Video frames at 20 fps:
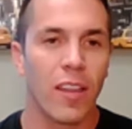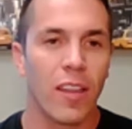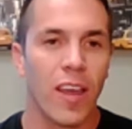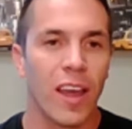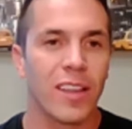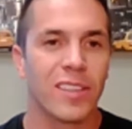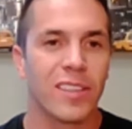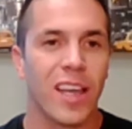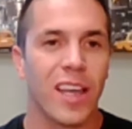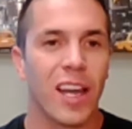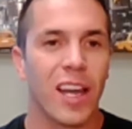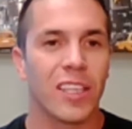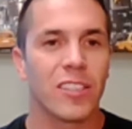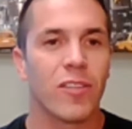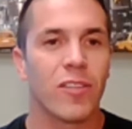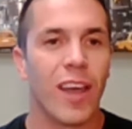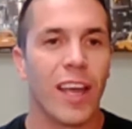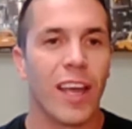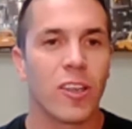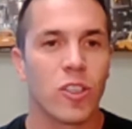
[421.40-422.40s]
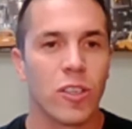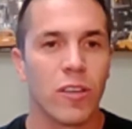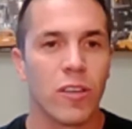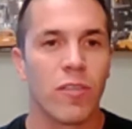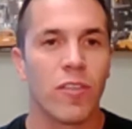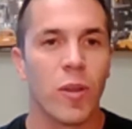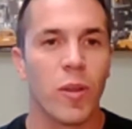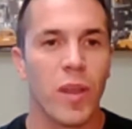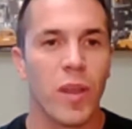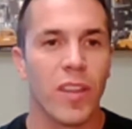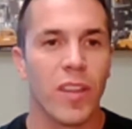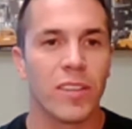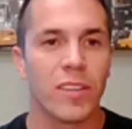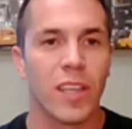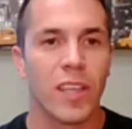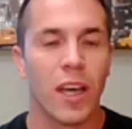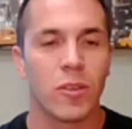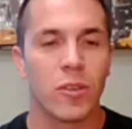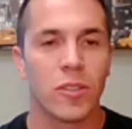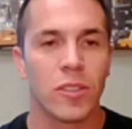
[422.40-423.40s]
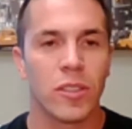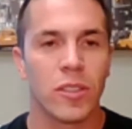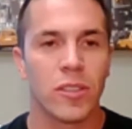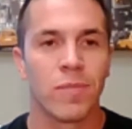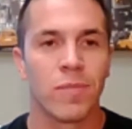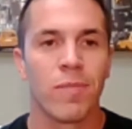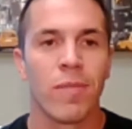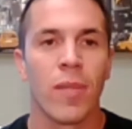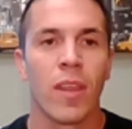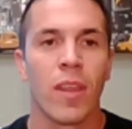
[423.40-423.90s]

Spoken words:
that satisfaction of flipping these houses.